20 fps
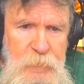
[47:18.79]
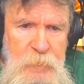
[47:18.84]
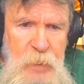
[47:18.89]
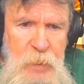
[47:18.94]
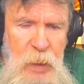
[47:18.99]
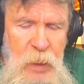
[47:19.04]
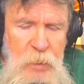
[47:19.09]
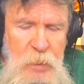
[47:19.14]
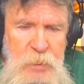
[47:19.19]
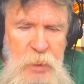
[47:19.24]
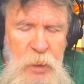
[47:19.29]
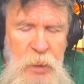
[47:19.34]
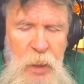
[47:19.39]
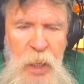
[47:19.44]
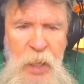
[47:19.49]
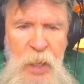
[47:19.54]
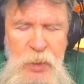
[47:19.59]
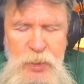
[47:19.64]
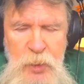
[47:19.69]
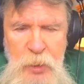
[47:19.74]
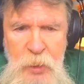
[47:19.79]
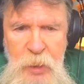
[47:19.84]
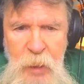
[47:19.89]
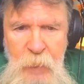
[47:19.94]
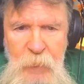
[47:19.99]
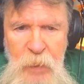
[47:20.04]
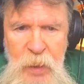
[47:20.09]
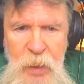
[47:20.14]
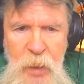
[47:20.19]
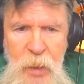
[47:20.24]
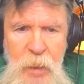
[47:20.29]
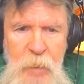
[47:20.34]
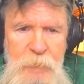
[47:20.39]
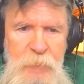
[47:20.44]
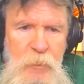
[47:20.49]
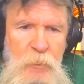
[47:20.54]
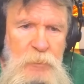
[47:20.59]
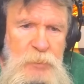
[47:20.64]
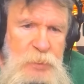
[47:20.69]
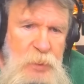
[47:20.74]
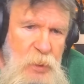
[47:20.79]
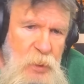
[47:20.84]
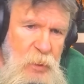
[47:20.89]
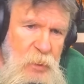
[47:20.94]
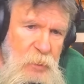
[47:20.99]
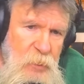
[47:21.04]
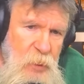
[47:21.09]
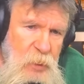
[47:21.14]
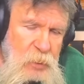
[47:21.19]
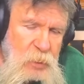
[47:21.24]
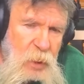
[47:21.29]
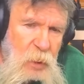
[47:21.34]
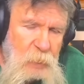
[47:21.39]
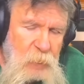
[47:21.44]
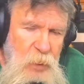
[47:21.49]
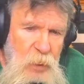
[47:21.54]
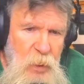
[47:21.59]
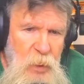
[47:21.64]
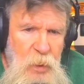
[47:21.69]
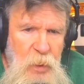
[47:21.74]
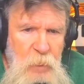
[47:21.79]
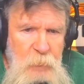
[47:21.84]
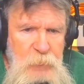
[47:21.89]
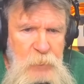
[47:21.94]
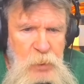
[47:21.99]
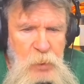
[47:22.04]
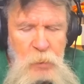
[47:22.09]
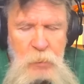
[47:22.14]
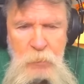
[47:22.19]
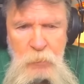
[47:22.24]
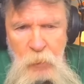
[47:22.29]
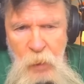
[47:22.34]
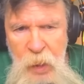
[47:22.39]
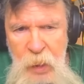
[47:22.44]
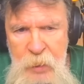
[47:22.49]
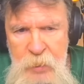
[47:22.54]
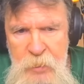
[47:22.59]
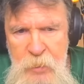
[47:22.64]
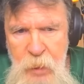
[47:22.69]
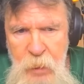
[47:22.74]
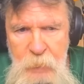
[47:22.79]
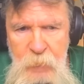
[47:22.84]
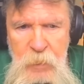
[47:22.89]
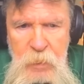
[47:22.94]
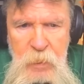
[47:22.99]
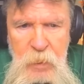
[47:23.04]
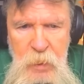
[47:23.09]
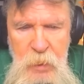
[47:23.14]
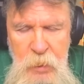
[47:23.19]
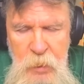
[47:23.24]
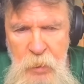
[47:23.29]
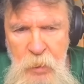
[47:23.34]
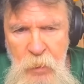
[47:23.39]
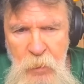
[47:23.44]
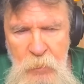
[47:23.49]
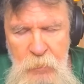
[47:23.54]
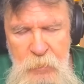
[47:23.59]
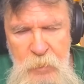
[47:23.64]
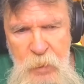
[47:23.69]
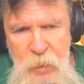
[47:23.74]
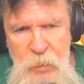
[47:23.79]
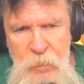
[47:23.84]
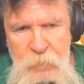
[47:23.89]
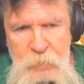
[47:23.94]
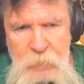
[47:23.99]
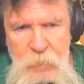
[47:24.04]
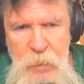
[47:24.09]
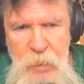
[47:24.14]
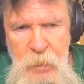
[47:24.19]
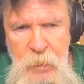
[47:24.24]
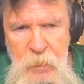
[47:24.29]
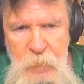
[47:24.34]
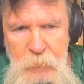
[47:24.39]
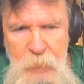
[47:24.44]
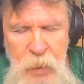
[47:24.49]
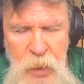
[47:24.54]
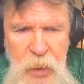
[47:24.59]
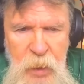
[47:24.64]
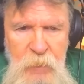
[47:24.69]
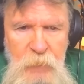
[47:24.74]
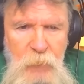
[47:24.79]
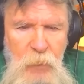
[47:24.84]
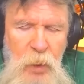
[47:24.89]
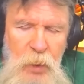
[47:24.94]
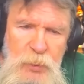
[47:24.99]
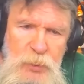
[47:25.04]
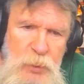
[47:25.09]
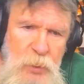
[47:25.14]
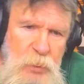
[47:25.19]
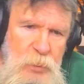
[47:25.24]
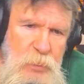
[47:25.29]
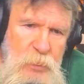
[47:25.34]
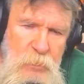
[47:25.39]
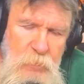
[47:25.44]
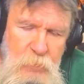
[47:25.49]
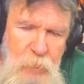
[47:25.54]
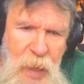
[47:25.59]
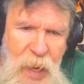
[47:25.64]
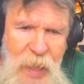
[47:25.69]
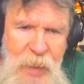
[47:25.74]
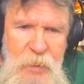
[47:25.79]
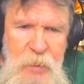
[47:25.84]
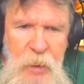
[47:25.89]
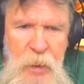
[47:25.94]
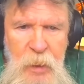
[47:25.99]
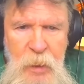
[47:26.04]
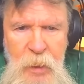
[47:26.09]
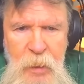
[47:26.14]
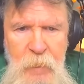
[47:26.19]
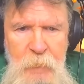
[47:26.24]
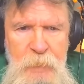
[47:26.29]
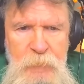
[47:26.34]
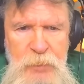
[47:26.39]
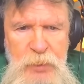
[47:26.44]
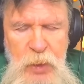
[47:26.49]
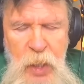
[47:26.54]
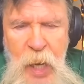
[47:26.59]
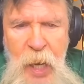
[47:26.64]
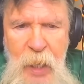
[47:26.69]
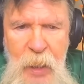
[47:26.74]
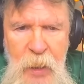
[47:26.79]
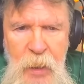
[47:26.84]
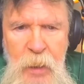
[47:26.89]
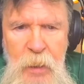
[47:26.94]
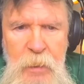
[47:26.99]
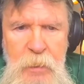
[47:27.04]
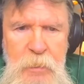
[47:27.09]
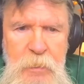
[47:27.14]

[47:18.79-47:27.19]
There's election coming up. There's this coming up. Ukraine's coming. You know, getting money. Russia's acting up, China.